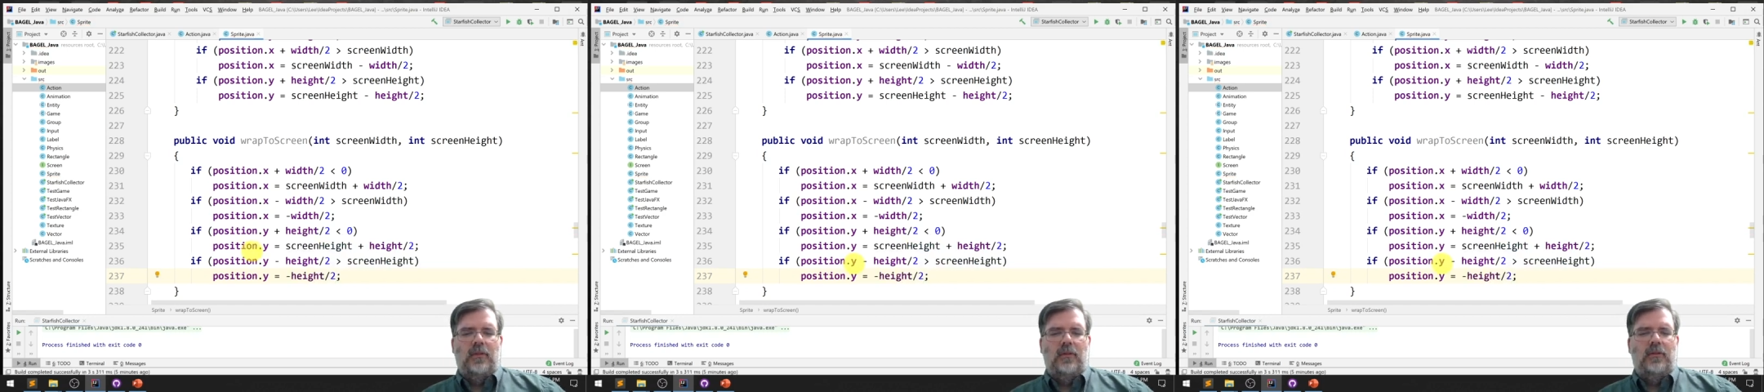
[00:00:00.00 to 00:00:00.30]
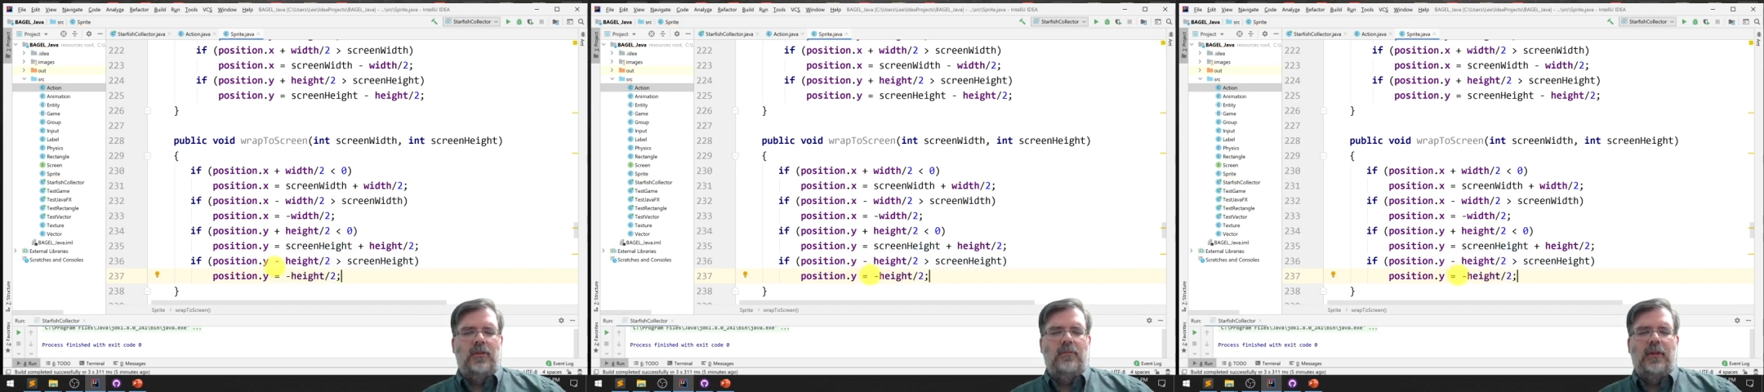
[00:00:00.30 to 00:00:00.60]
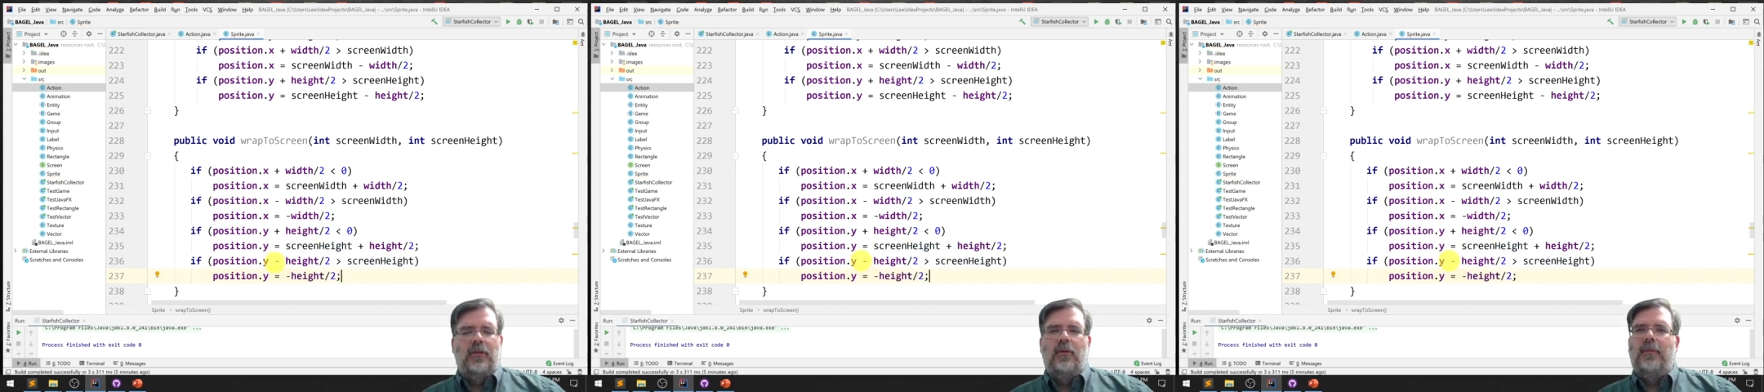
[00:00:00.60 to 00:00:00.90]
There shouldn't be
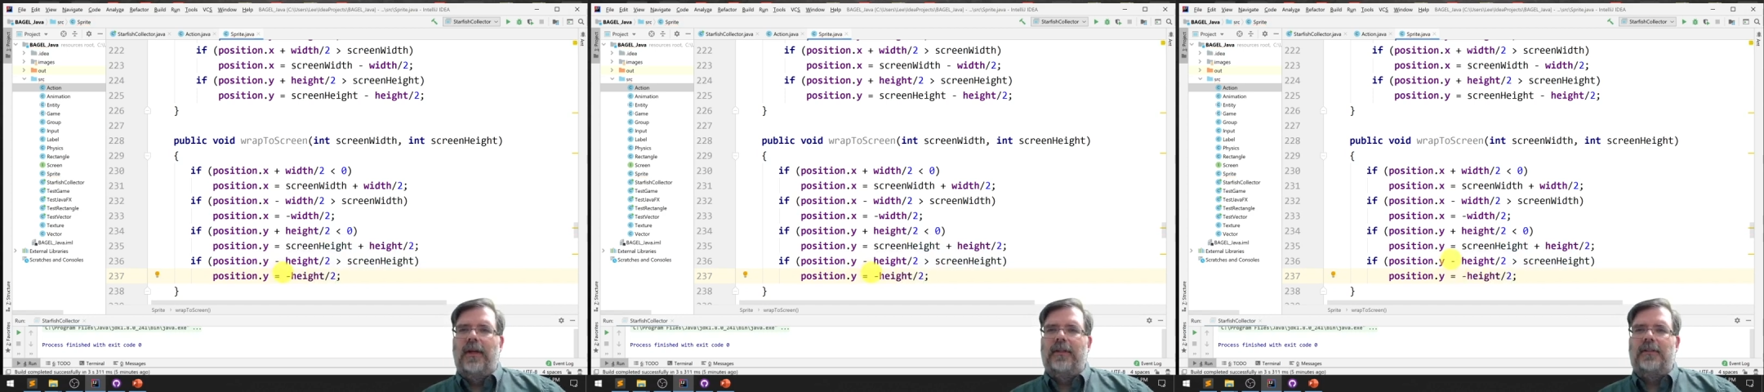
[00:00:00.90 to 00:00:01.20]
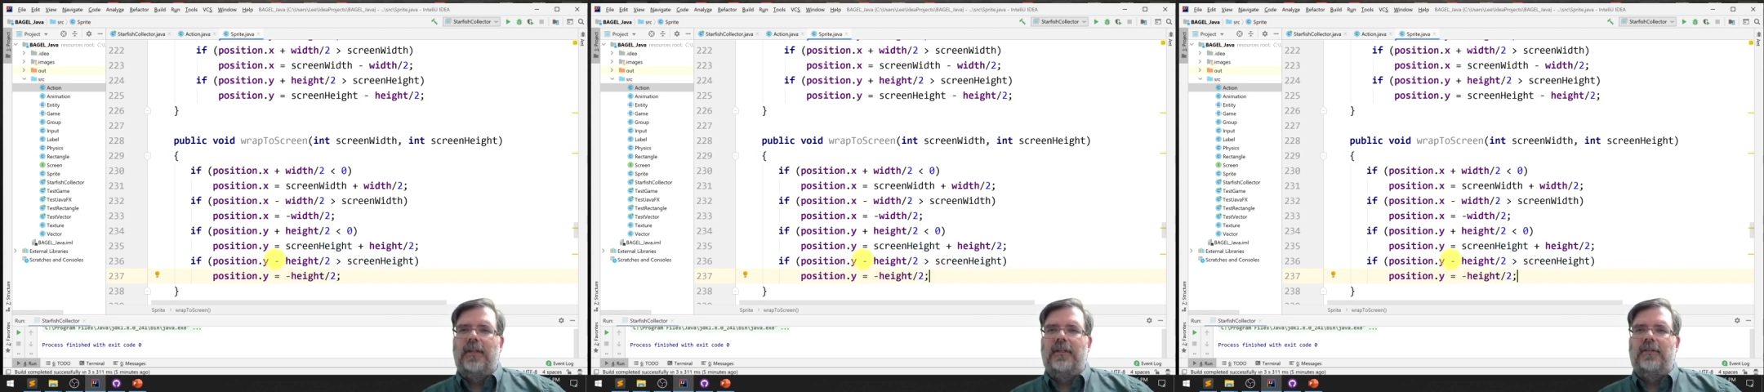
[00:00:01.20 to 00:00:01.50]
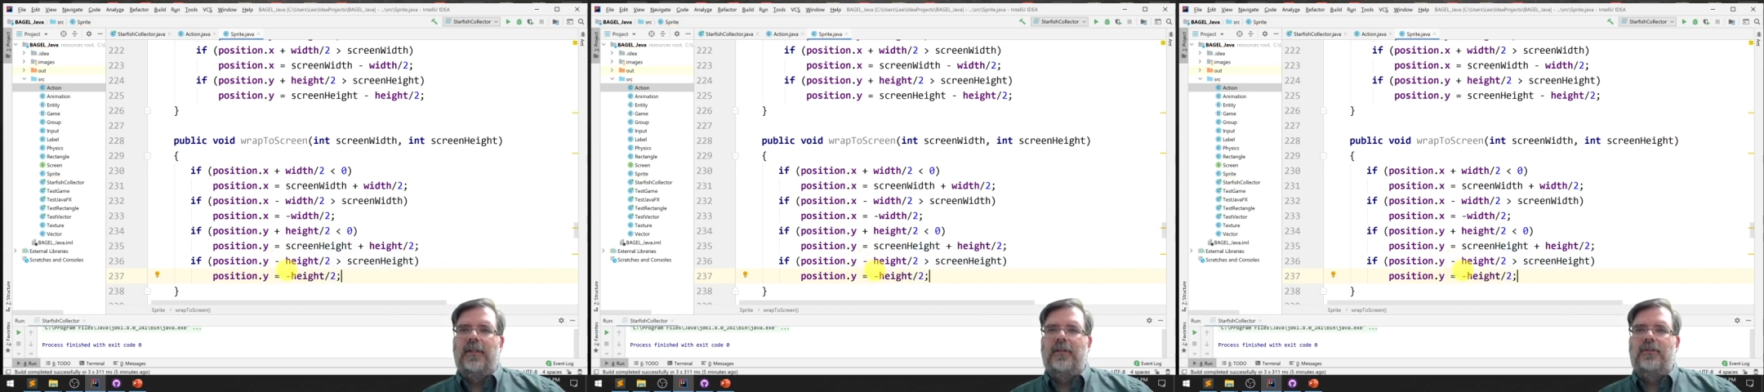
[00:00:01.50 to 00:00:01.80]
2 minus signs
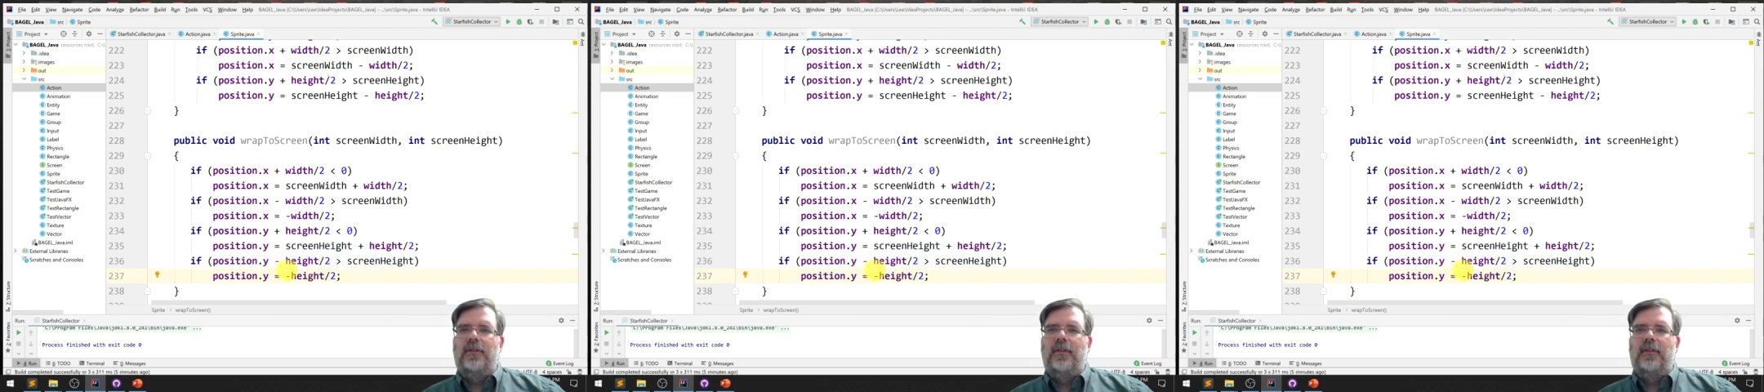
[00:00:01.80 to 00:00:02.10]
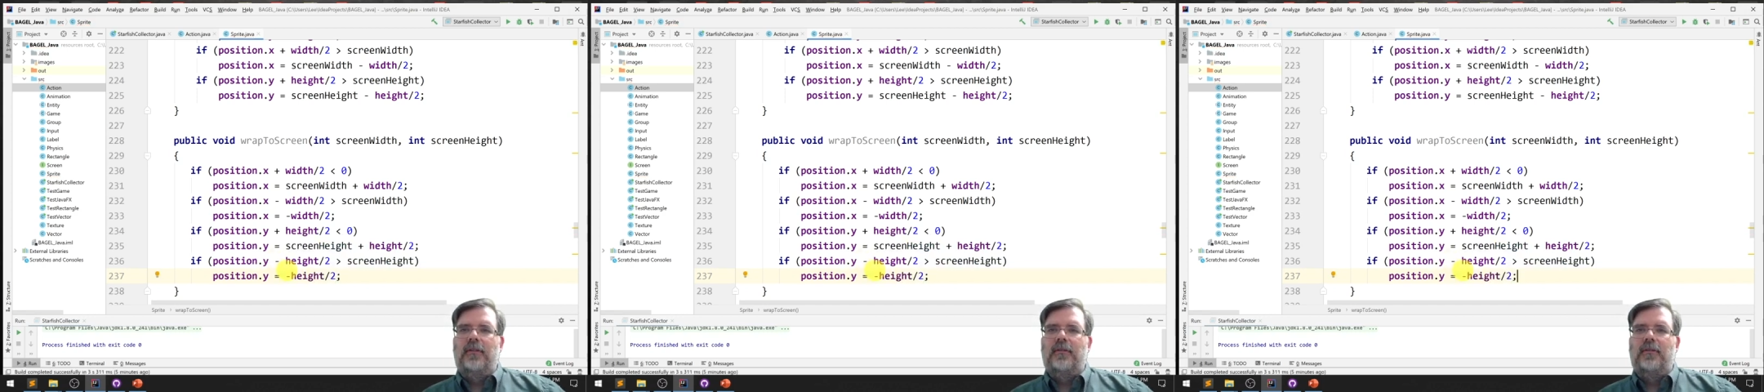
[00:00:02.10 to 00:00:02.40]
there, should there?